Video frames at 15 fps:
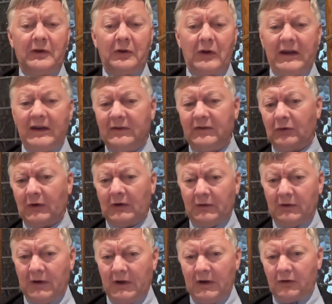heads
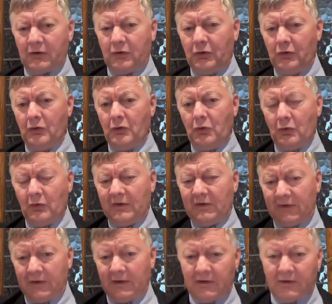and kudu horns
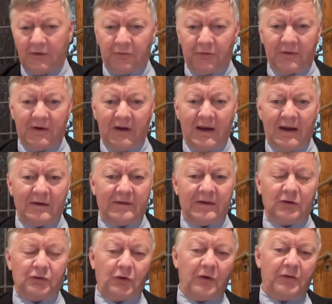and the different
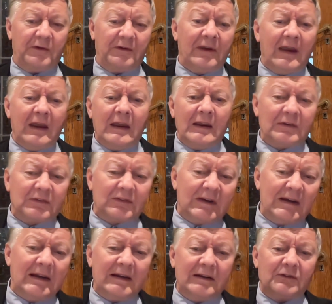hunting trophies,
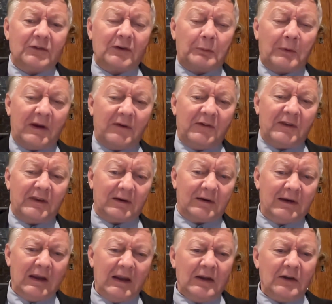stealing just about
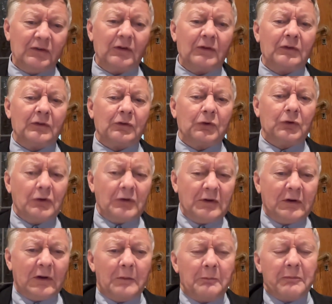everything. Just
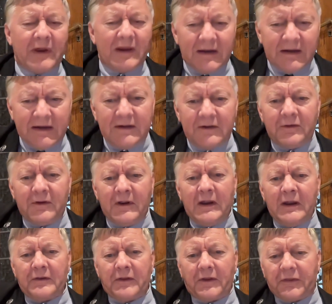couldn't believe
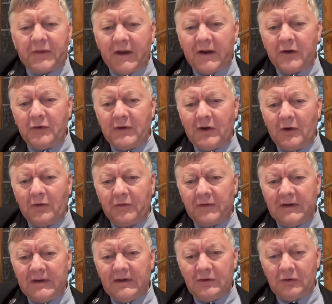the thuggery of
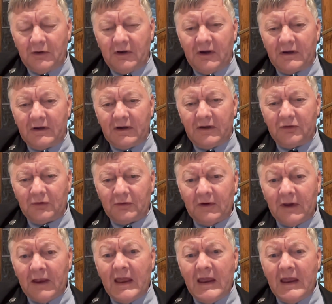the United Nations.